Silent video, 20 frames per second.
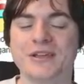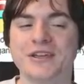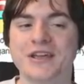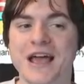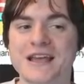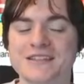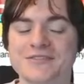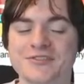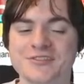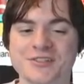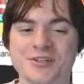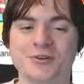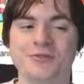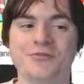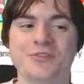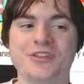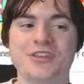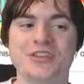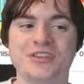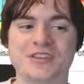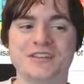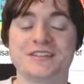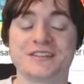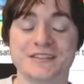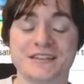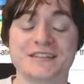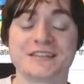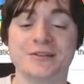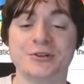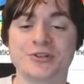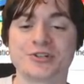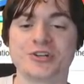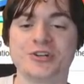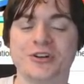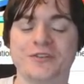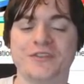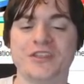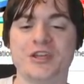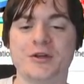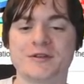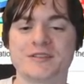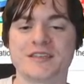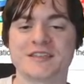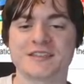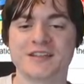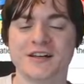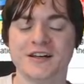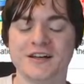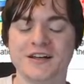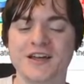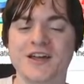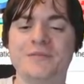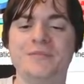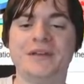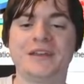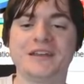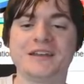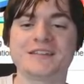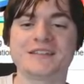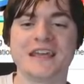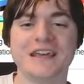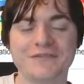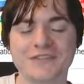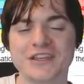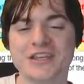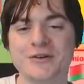as a result of the dissolution of the USSR, because if the